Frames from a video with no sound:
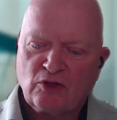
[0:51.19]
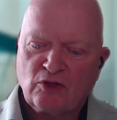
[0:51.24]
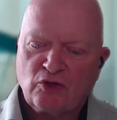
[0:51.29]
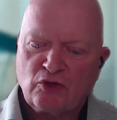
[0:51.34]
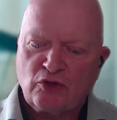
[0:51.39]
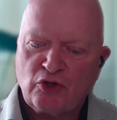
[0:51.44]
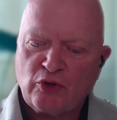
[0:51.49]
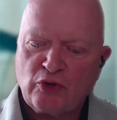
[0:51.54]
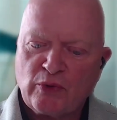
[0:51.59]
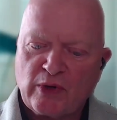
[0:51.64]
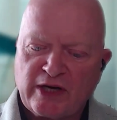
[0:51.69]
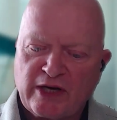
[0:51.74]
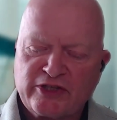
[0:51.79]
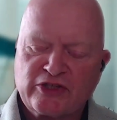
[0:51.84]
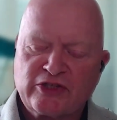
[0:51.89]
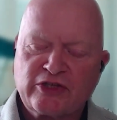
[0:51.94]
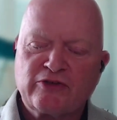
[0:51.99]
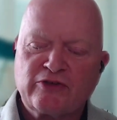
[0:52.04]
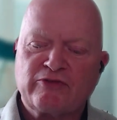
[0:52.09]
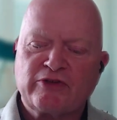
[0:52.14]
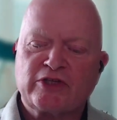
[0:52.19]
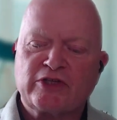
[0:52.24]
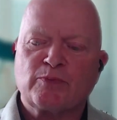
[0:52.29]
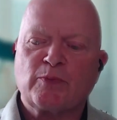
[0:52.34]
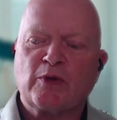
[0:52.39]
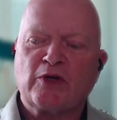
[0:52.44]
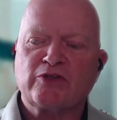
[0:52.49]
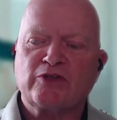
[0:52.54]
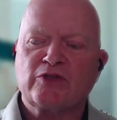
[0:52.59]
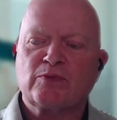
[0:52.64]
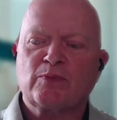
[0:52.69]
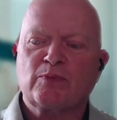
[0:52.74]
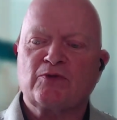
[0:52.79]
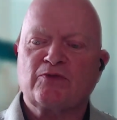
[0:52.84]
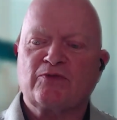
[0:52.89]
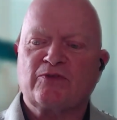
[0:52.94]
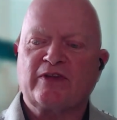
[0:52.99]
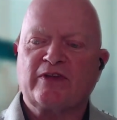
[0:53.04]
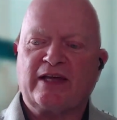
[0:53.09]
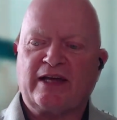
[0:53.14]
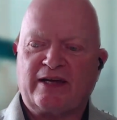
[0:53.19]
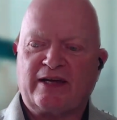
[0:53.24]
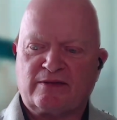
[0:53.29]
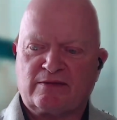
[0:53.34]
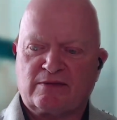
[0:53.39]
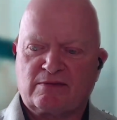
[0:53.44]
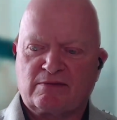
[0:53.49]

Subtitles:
you are still responsible for that.